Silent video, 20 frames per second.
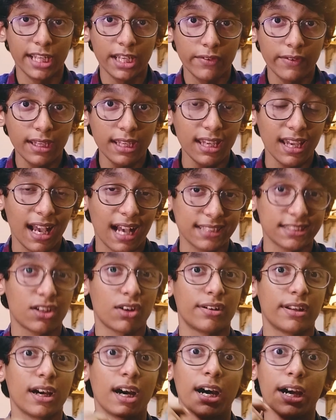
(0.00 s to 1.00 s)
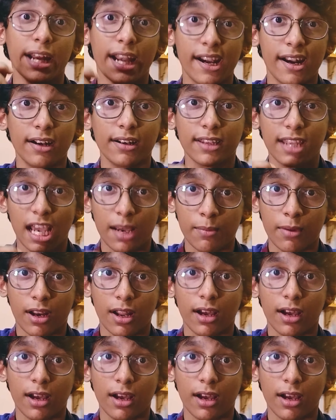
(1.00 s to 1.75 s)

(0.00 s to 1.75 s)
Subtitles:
your TV has got a hidden